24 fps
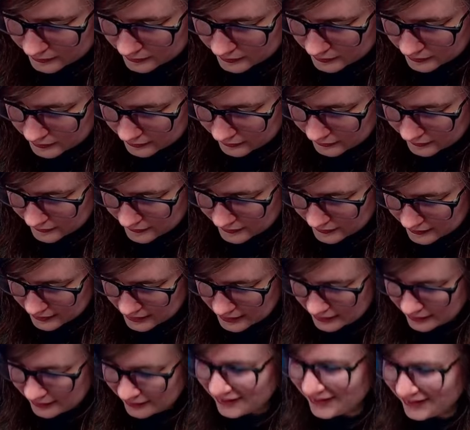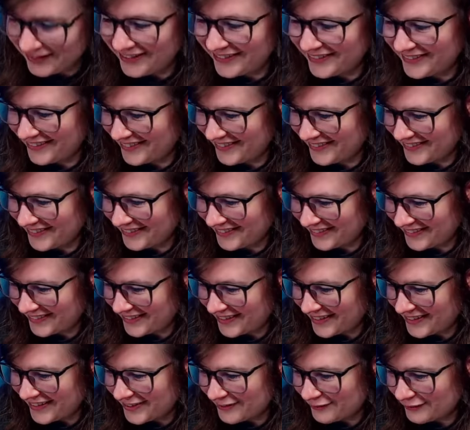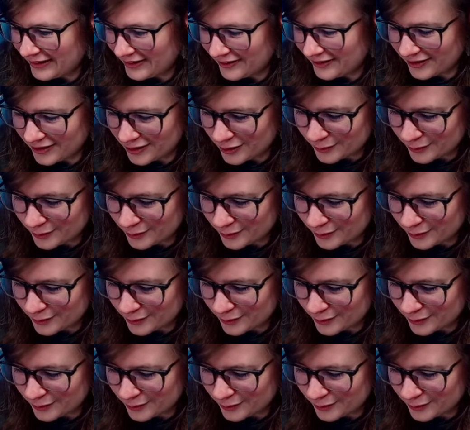At least today. We are